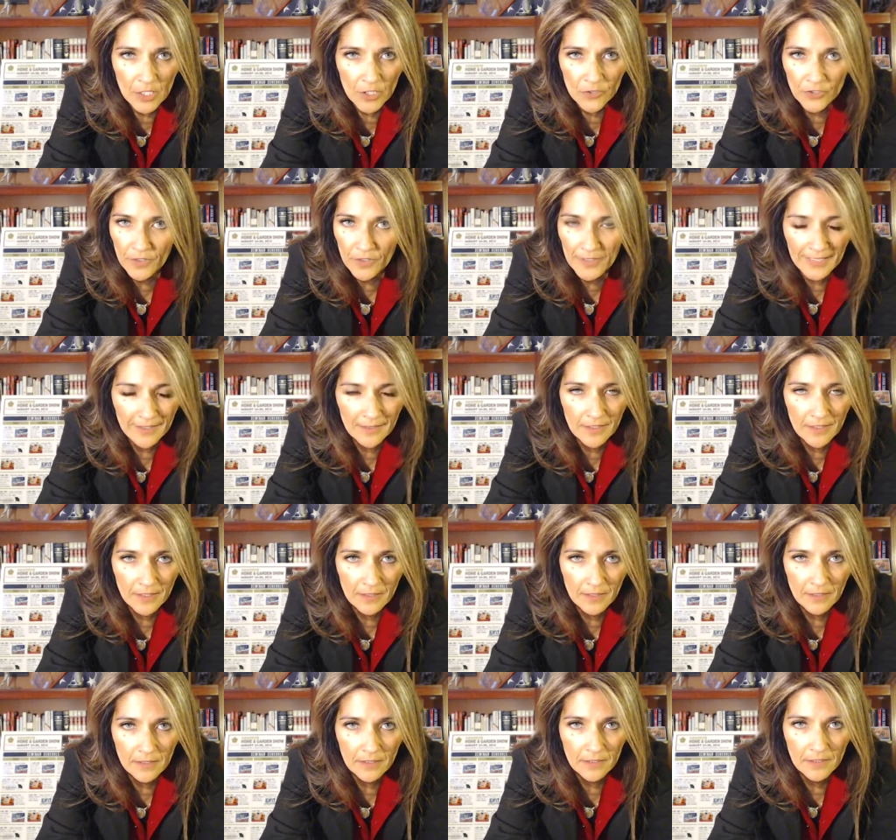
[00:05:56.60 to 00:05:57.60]
So that's
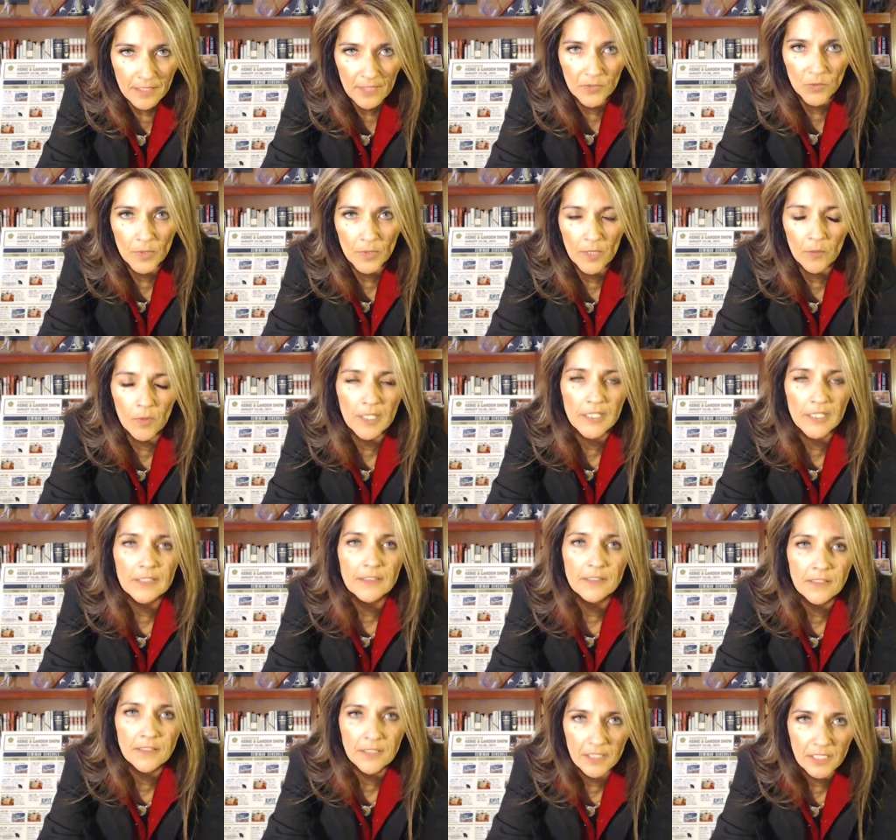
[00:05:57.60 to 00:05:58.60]
it. That's what I wanted
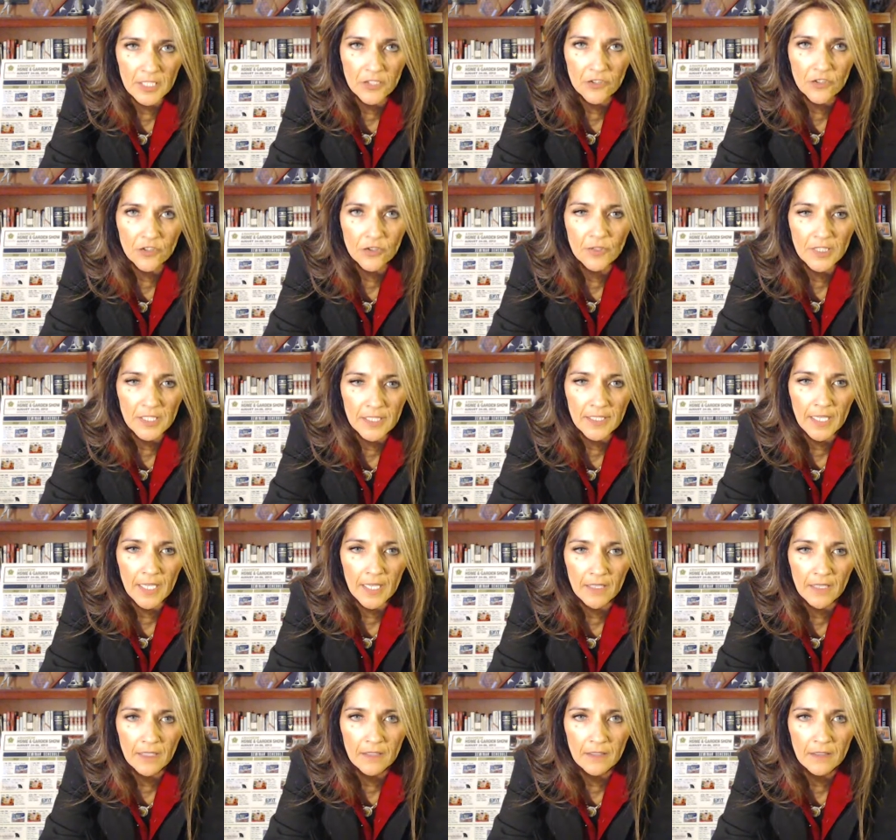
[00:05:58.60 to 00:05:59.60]
to teach you
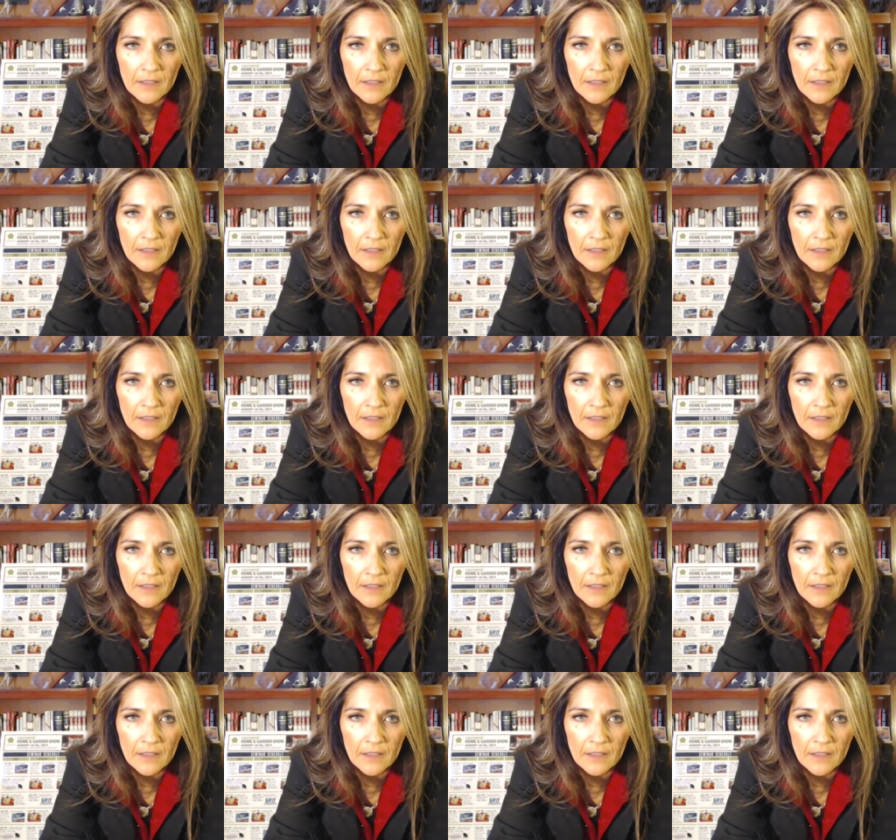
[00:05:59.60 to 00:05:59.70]
today.